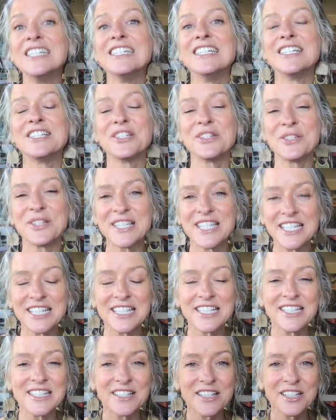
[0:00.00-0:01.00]
and New
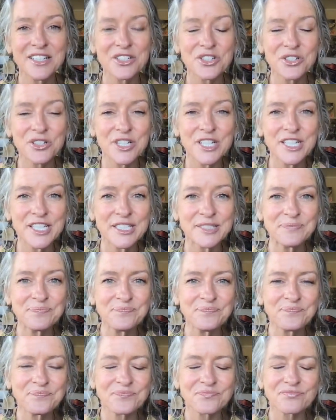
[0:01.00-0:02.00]
Zealand can join in
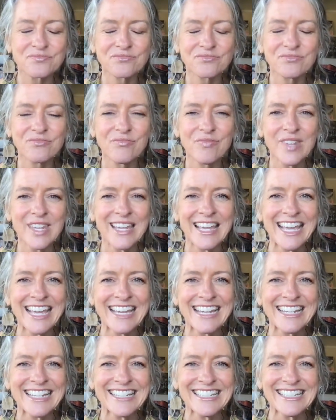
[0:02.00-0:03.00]

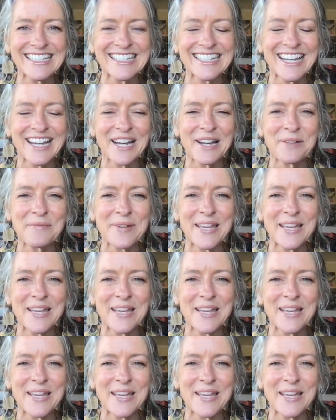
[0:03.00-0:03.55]
and um,